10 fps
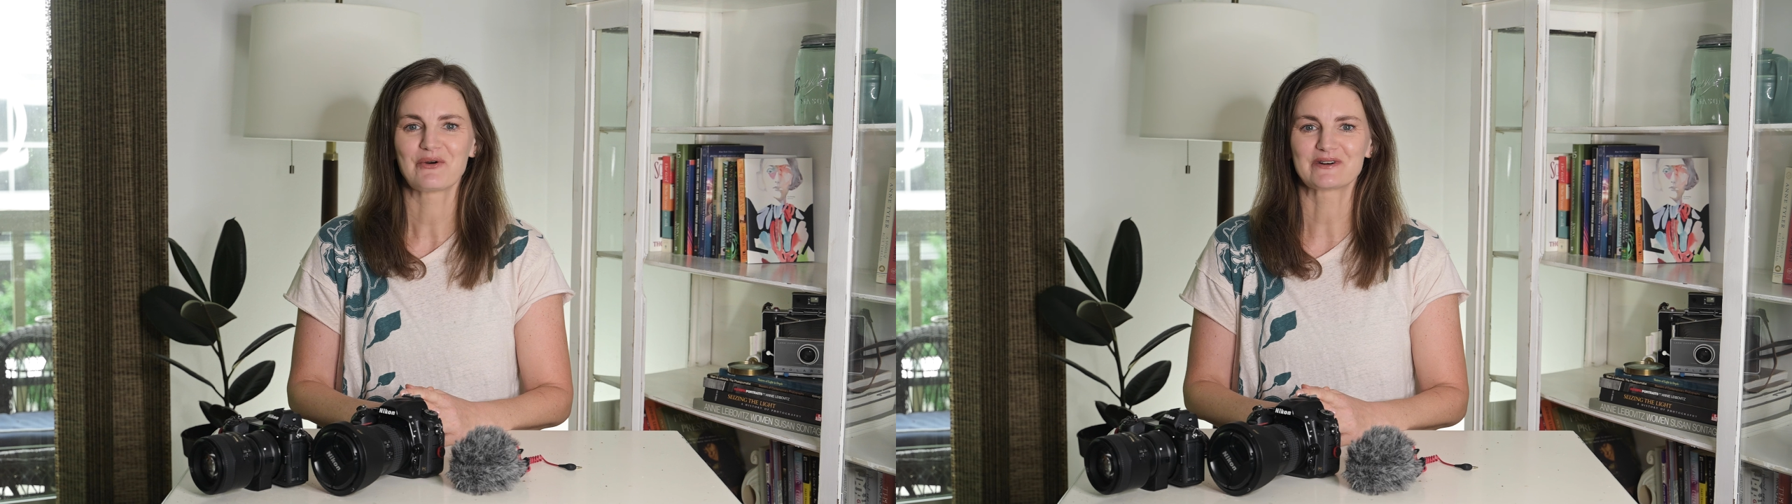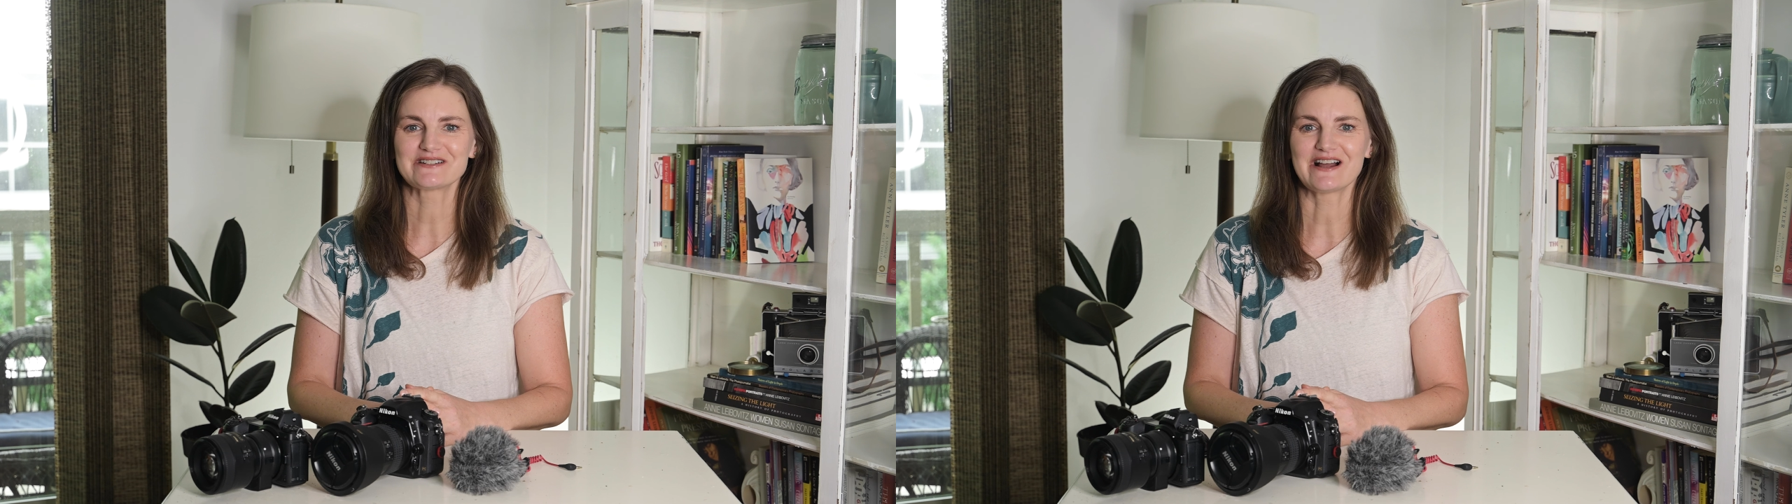
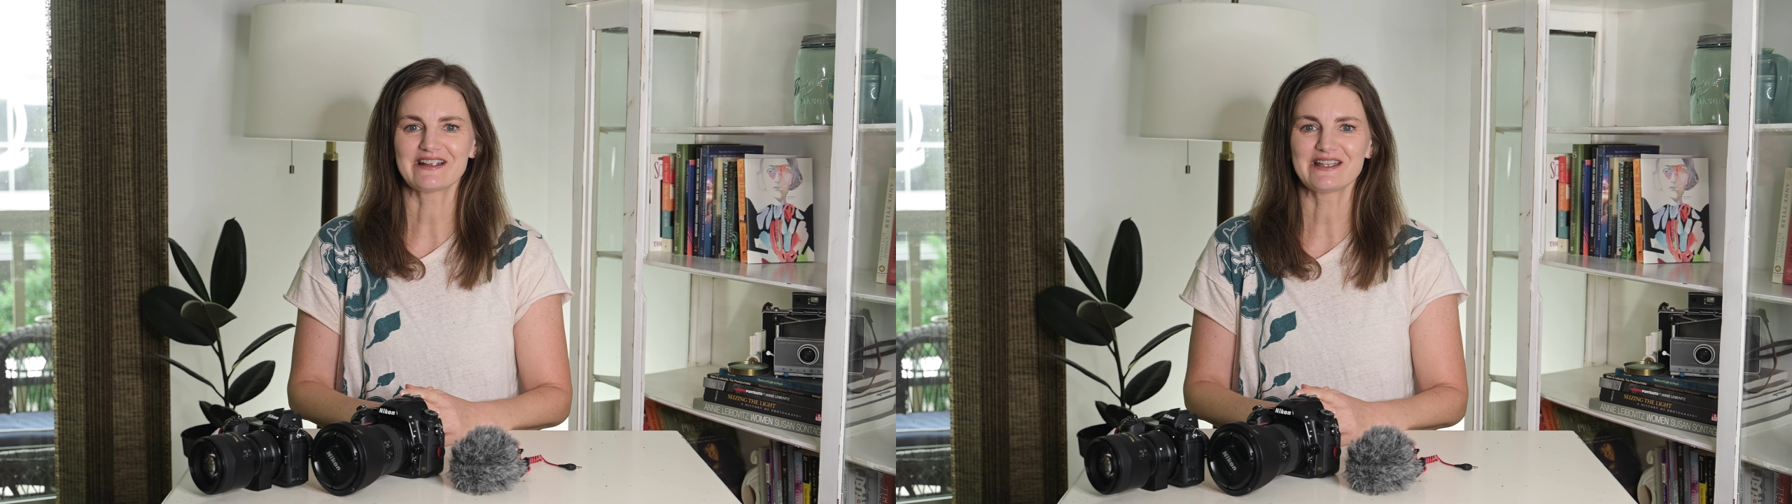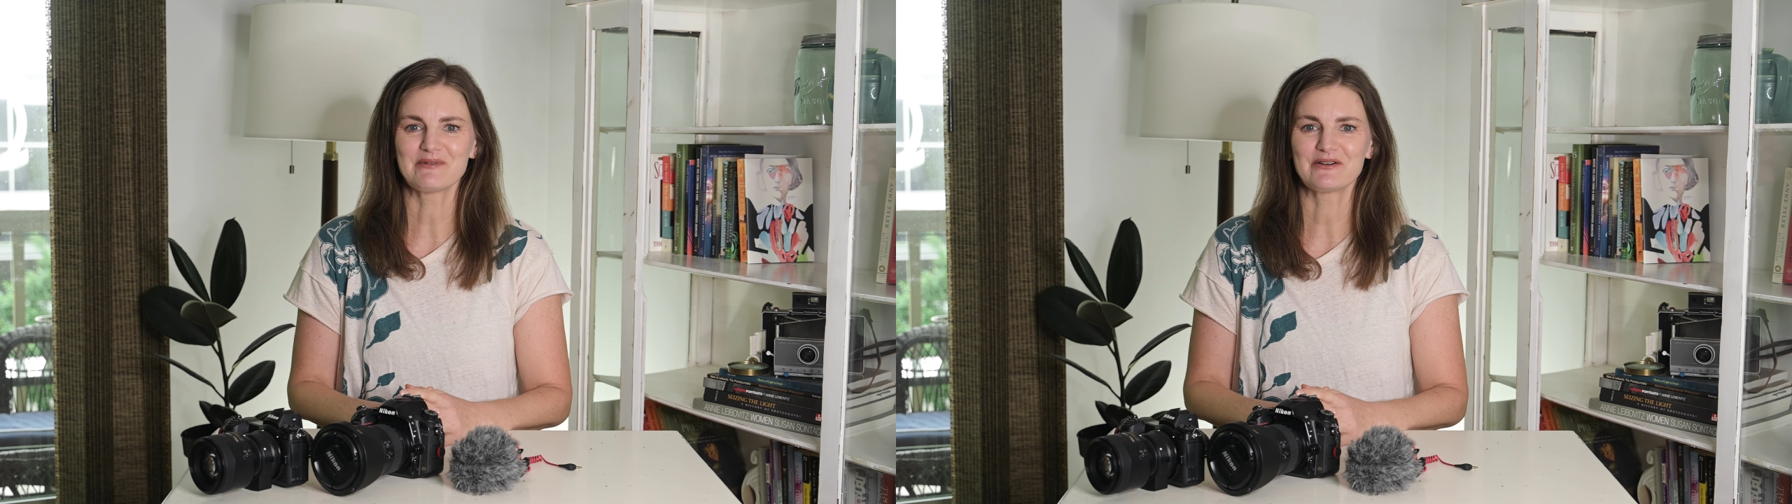we're
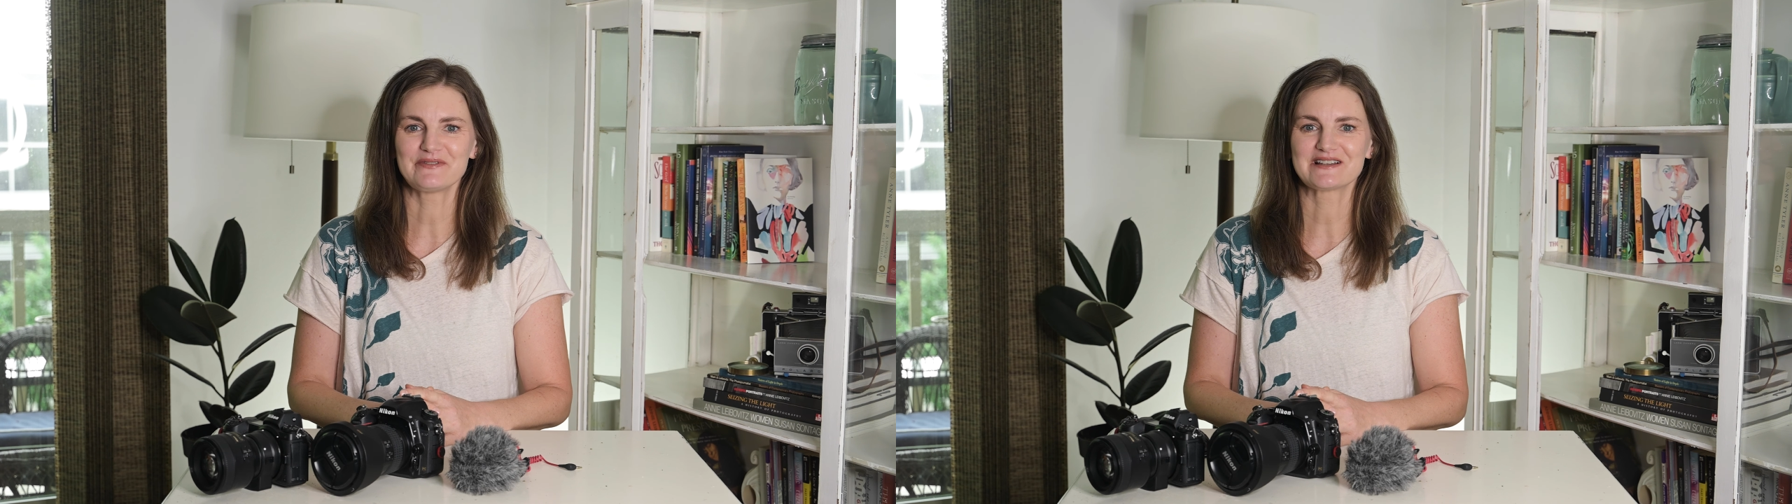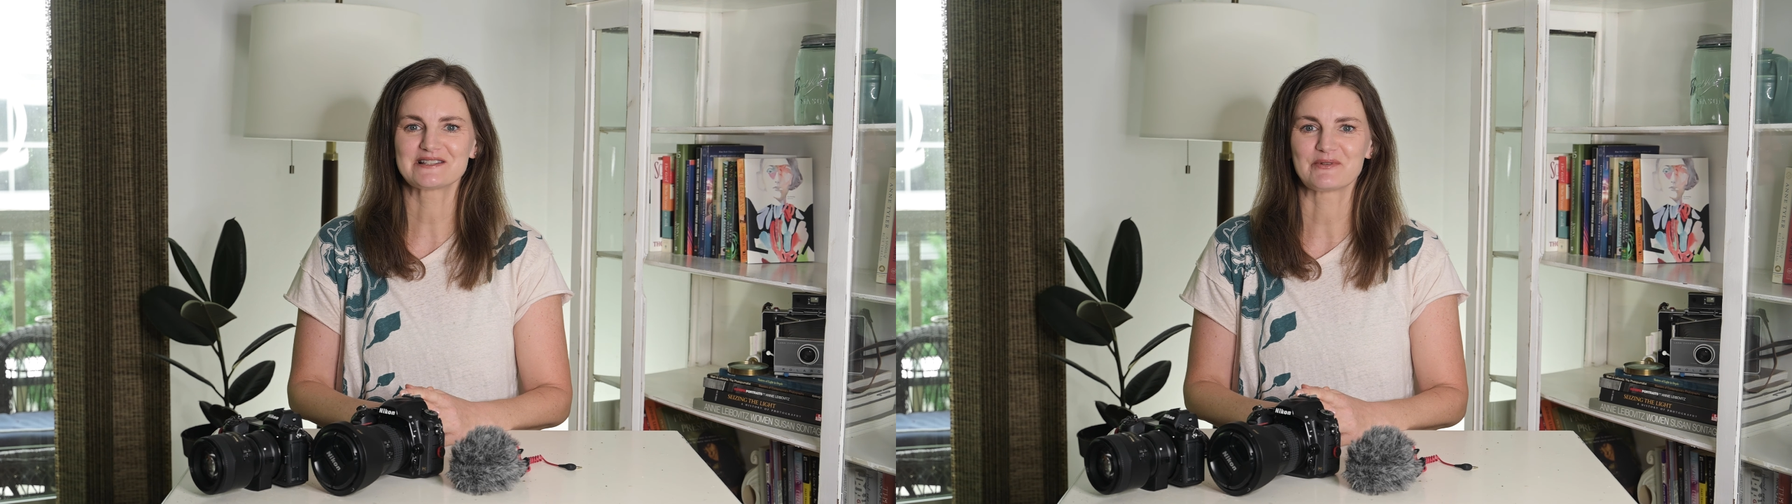talking about
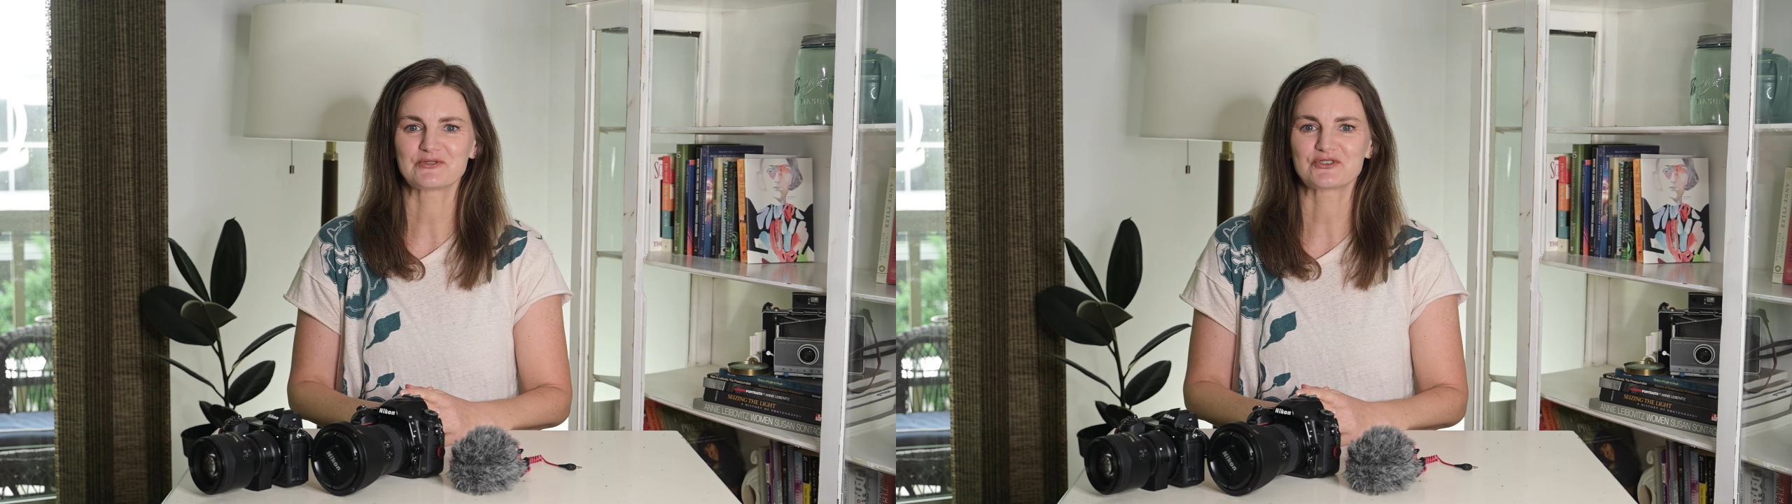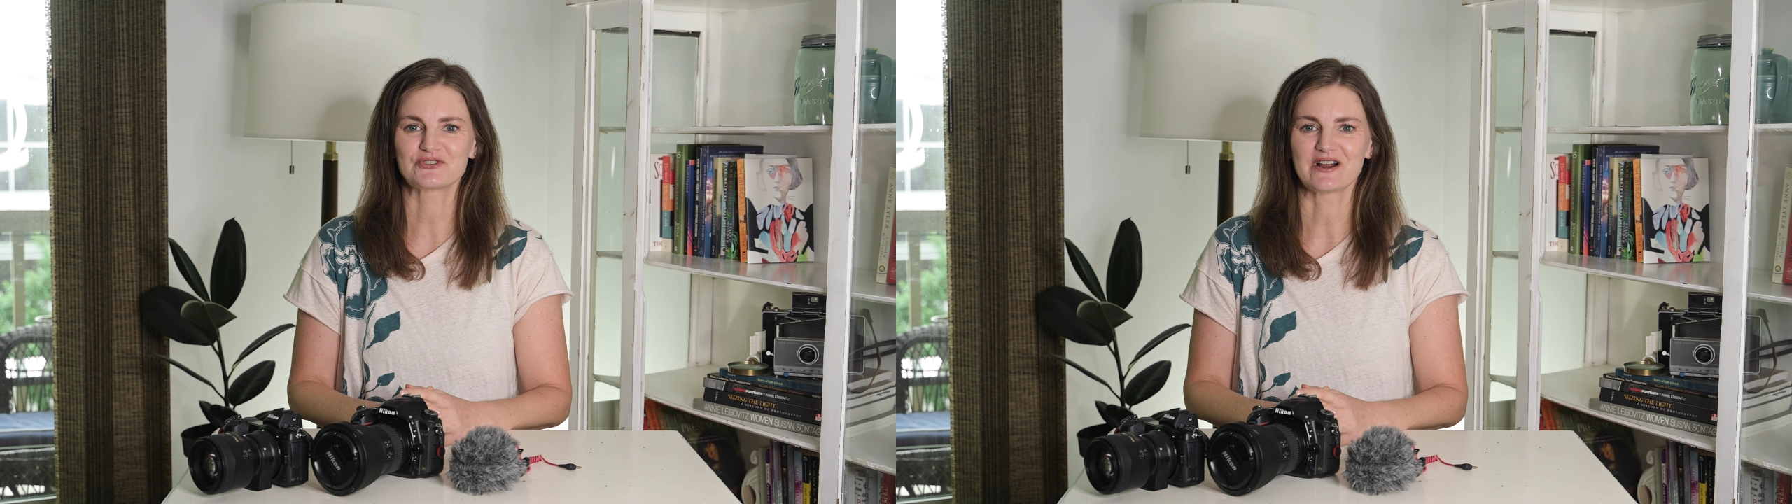the
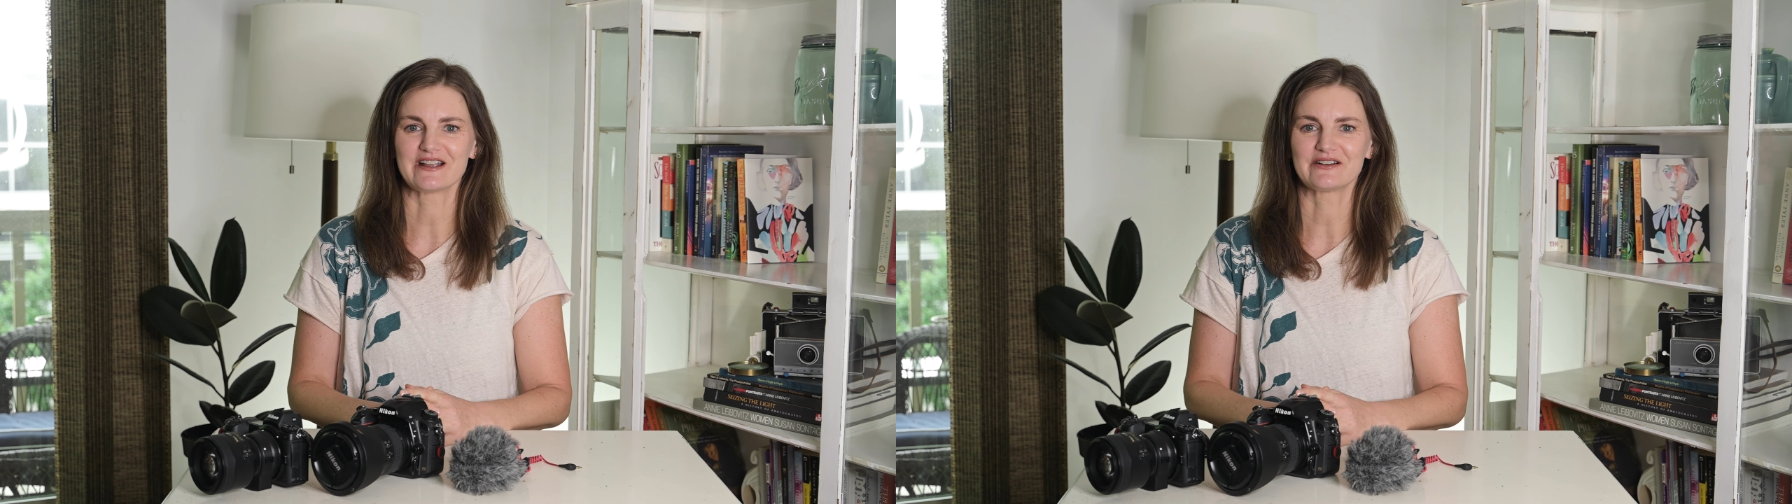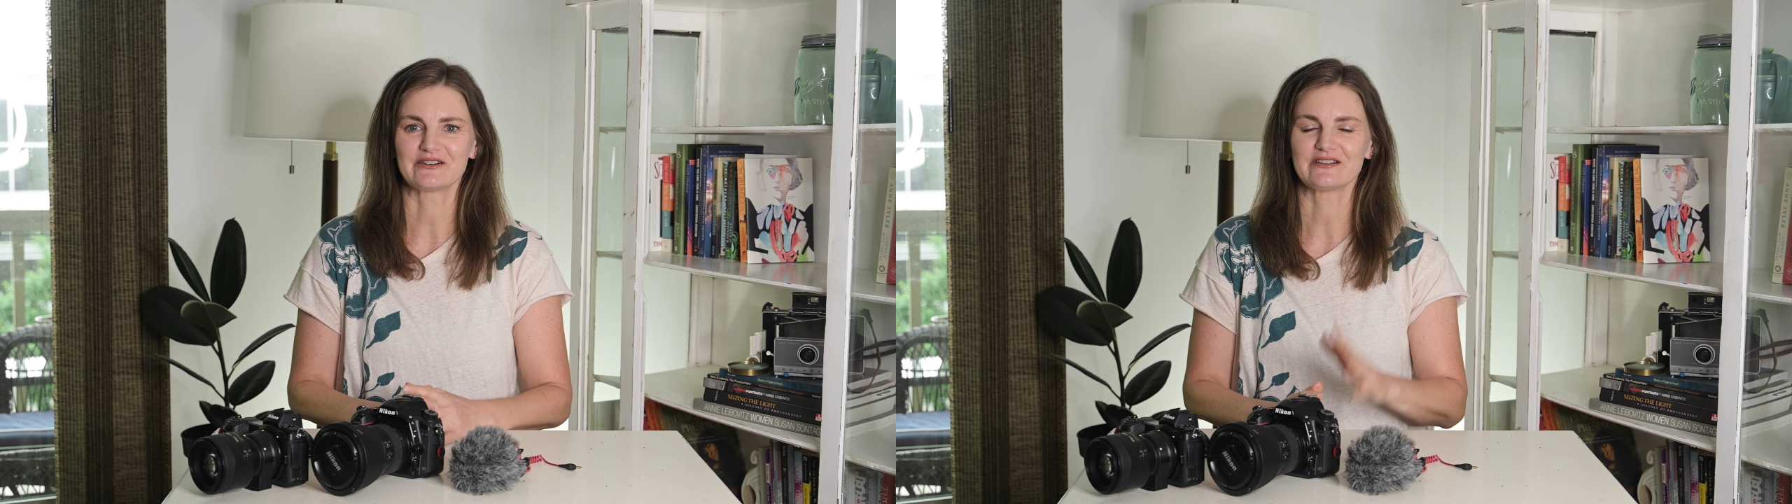exposure
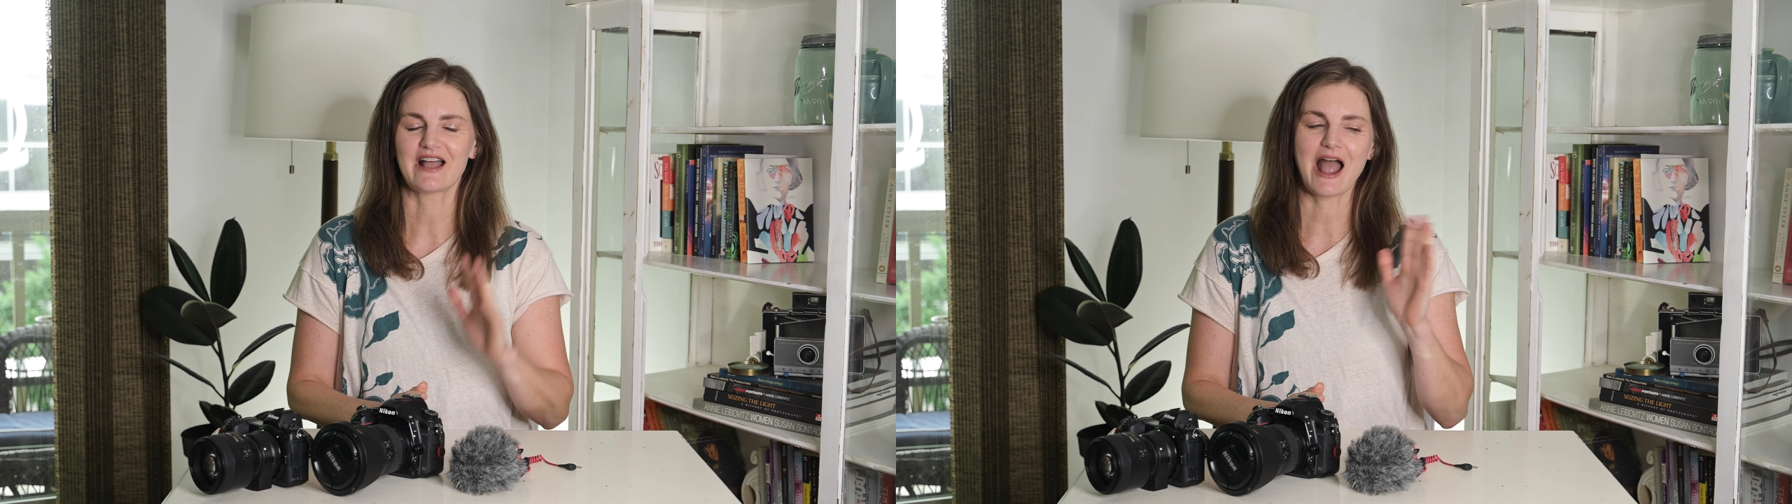triangle,